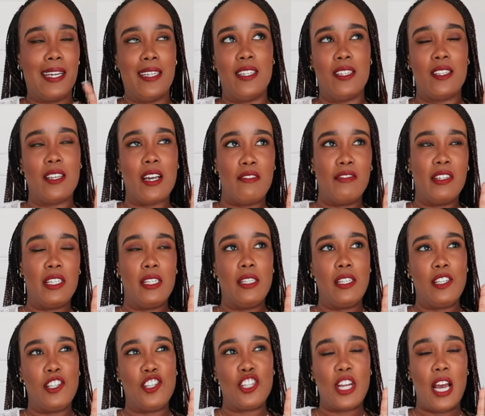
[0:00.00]
I discovered
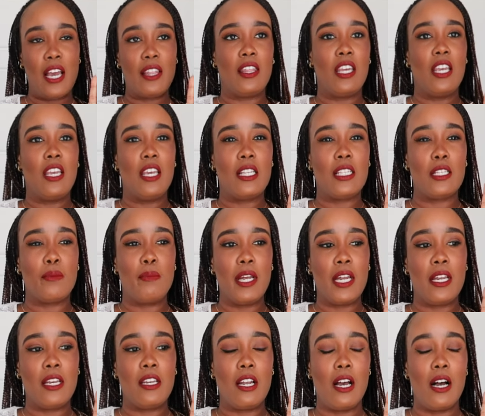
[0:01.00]
DISSH. I think it's
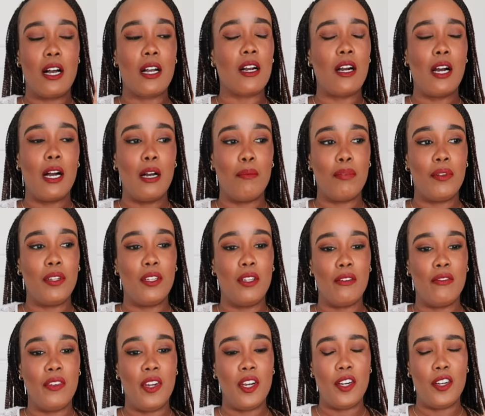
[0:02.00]
been a couple
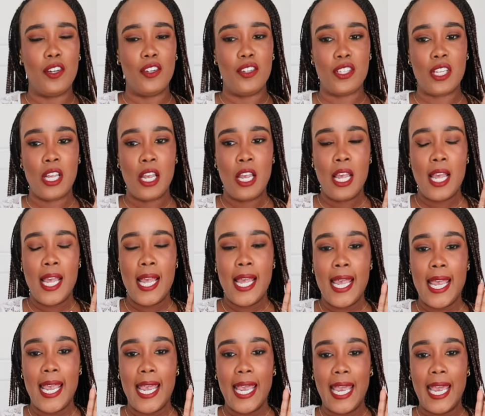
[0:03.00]
of years,
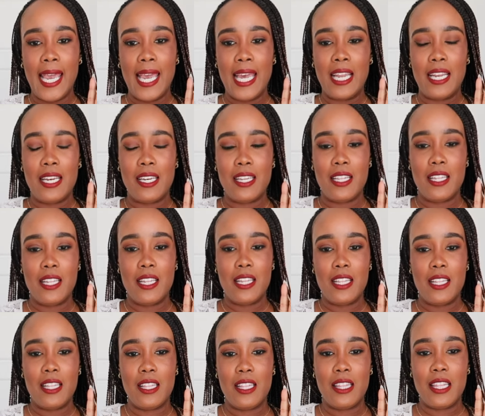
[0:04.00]
and
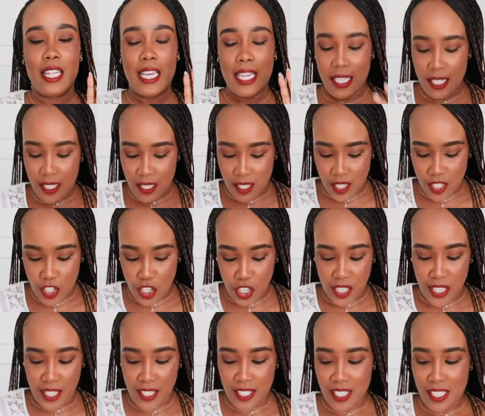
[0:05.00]
this
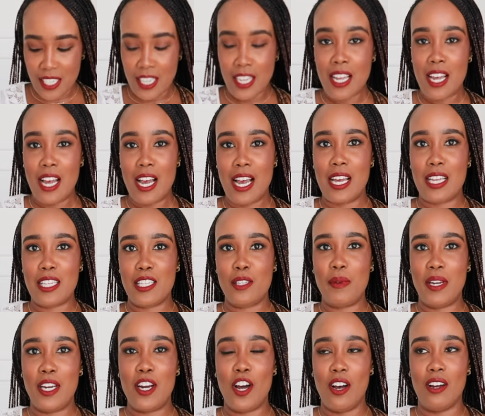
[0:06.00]
skirt has
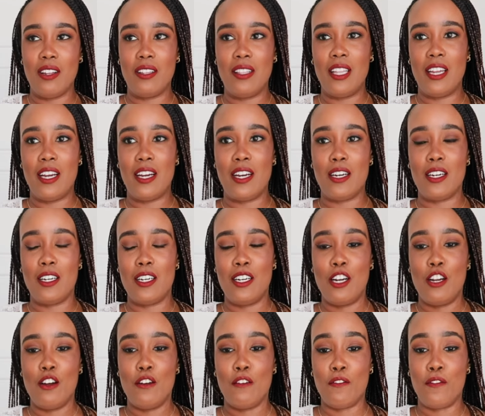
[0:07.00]
been on there
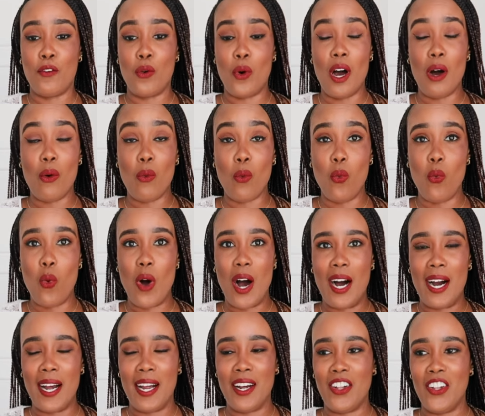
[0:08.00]
for a
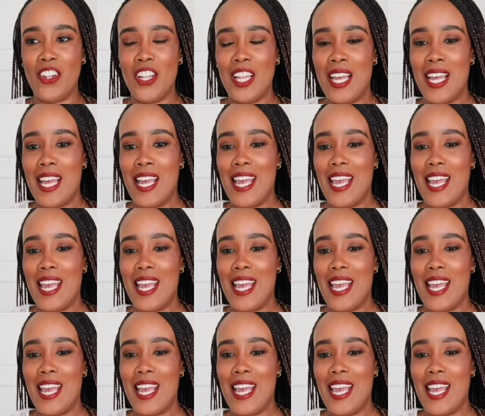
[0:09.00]
while,